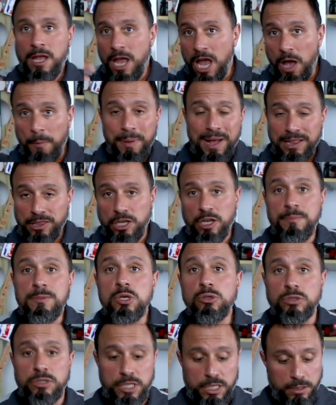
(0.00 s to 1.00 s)
Help out the
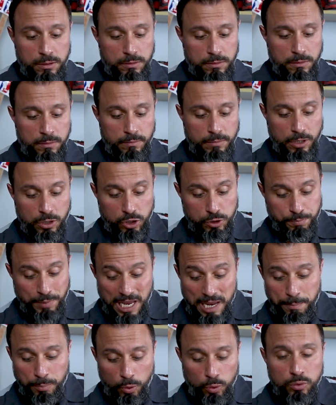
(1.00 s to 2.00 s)
community, because
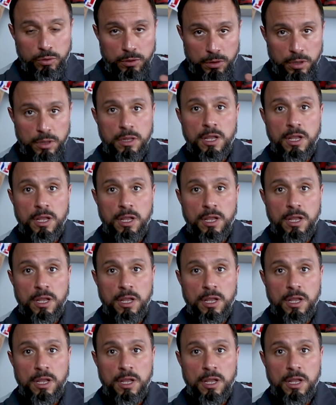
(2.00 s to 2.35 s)
people